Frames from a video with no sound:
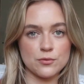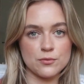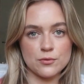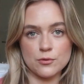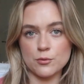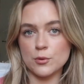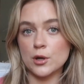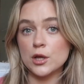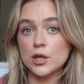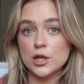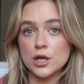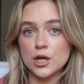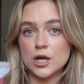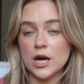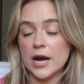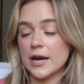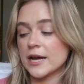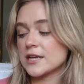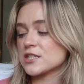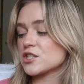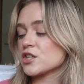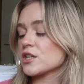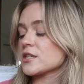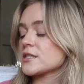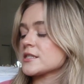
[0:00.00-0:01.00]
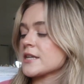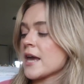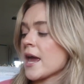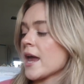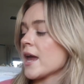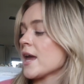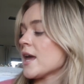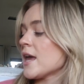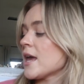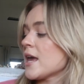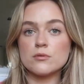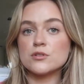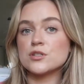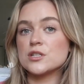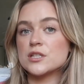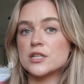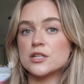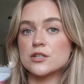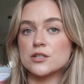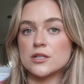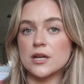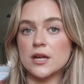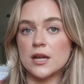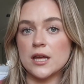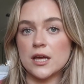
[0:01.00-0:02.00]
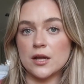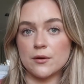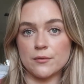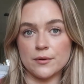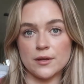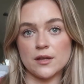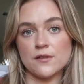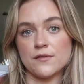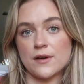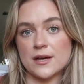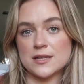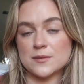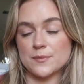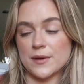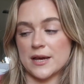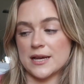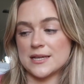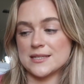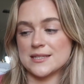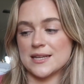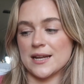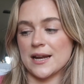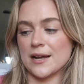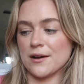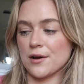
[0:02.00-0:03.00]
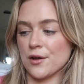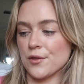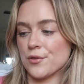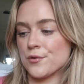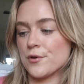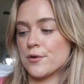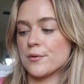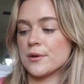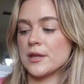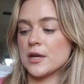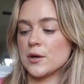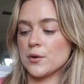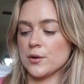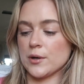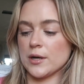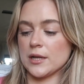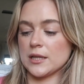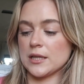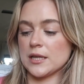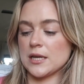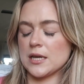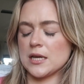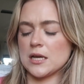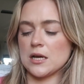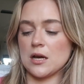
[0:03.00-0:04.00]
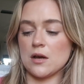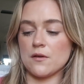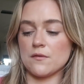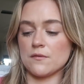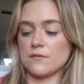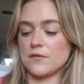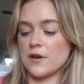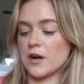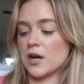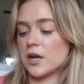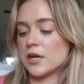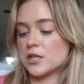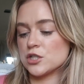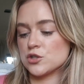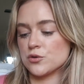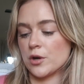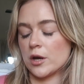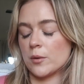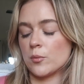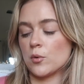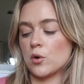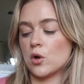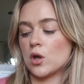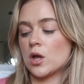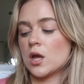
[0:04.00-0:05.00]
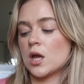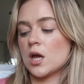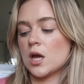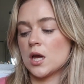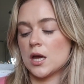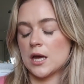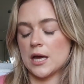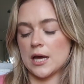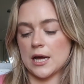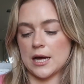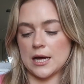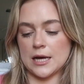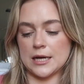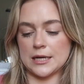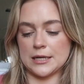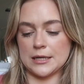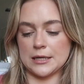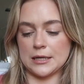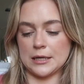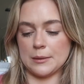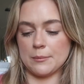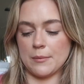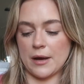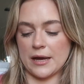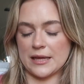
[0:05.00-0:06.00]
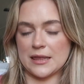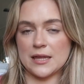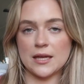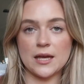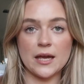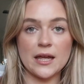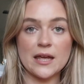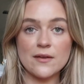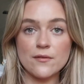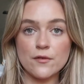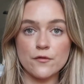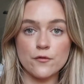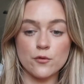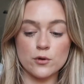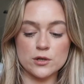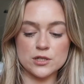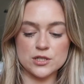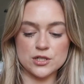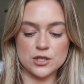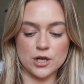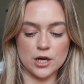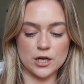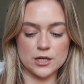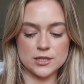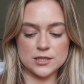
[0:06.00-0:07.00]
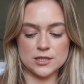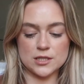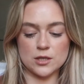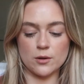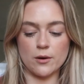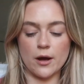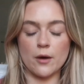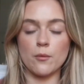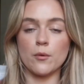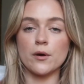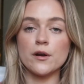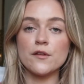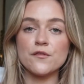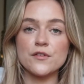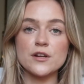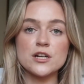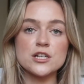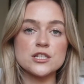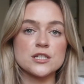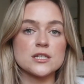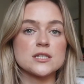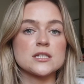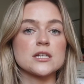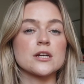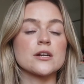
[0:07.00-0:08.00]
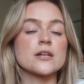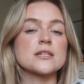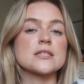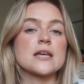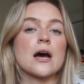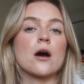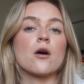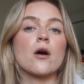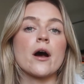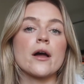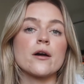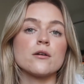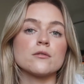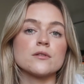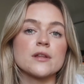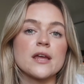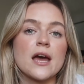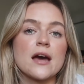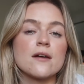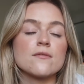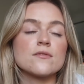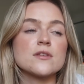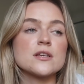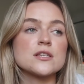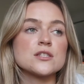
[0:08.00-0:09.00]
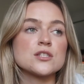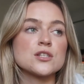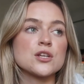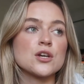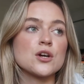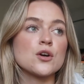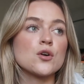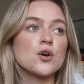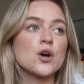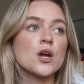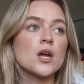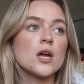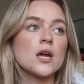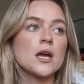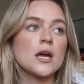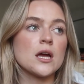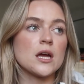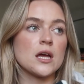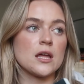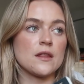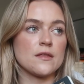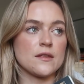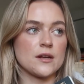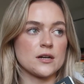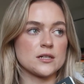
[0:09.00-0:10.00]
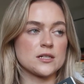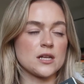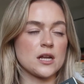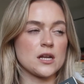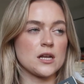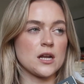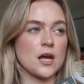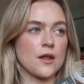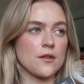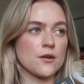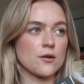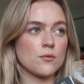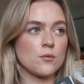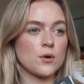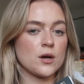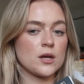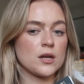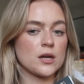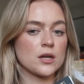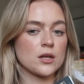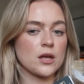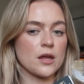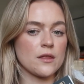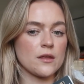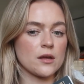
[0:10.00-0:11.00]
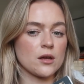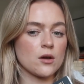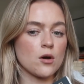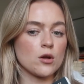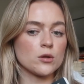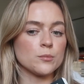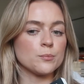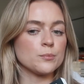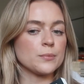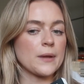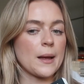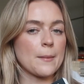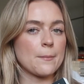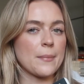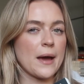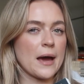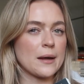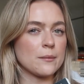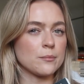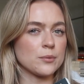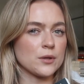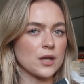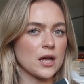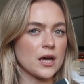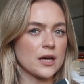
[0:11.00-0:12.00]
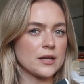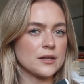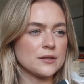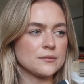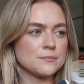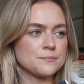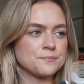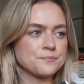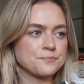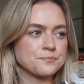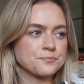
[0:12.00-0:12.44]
thriller, I guess you could say. It was just entertaining and really fast paced, and I got through it really quickly. Very enjoyable. I think I gave it 4 stars, so I want to finish the series out. I only have these two. There's another one, I think, called Bad Blood